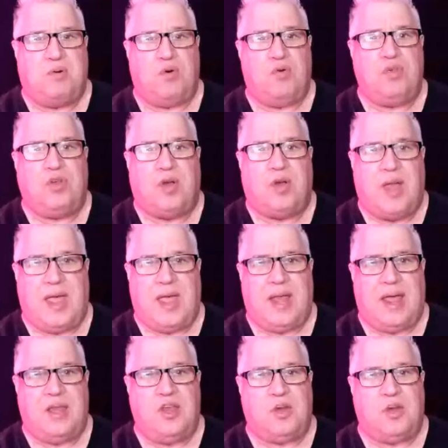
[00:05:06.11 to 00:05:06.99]
pull your head
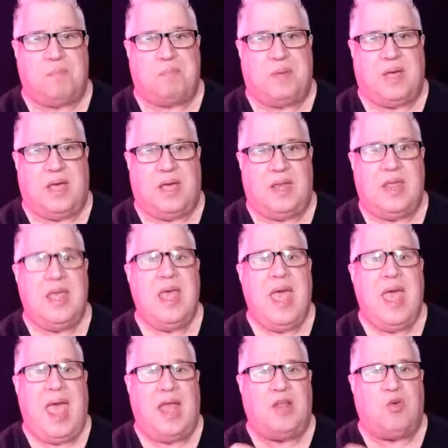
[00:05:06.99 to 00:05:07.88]
out of your butt
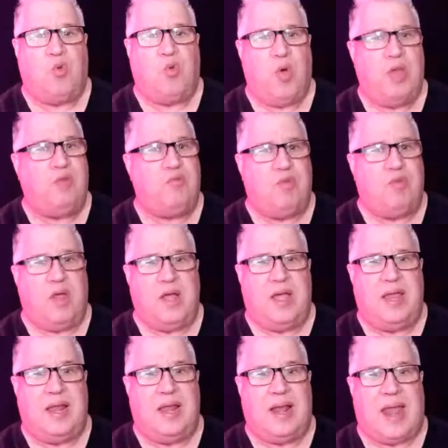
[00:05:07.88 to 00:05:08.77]
and quit
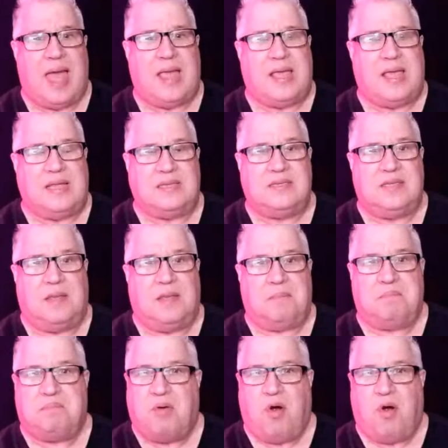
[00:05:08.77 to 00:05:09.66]
running it like it's
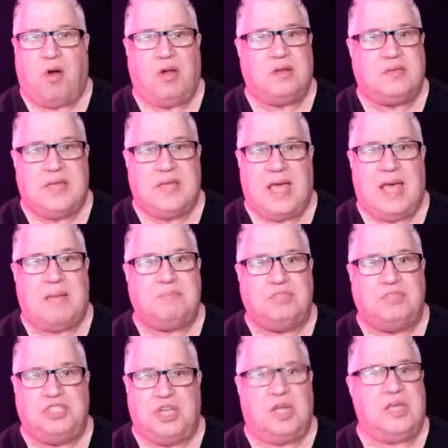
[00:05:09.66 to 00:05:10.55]
some
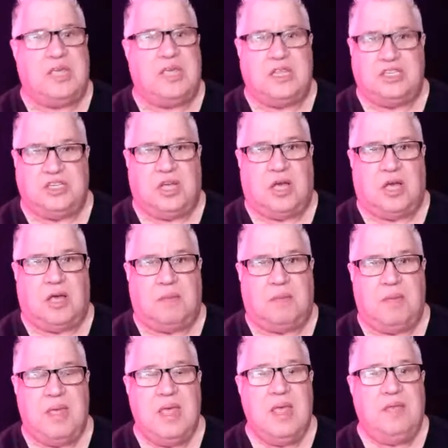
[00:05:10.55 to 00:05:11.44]
part-time junkie
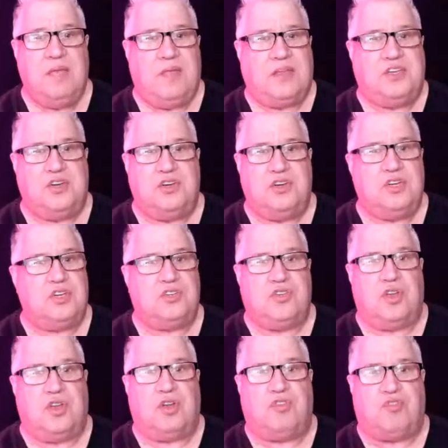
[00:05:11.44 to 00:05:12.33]
job that you're
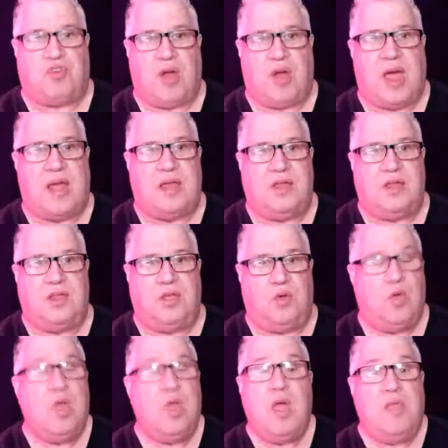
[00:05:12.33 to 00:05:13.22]
just going to try to
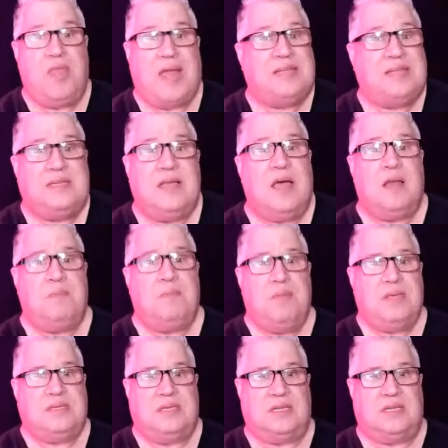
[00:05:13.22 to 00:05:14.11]
do. That's not a
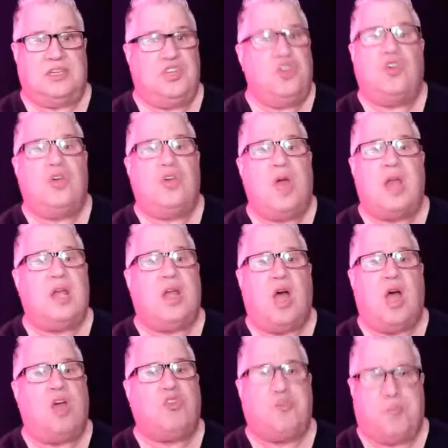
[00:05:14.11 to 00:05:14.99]
business. You're not an
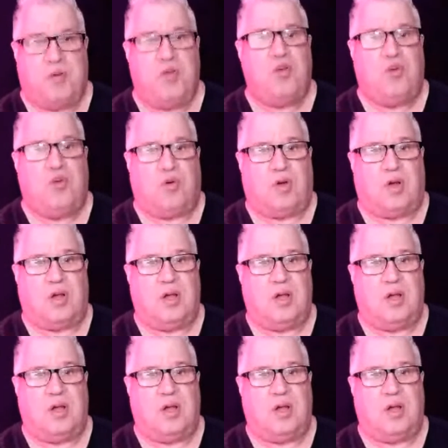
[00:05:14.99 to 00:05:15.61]
entrepreneur.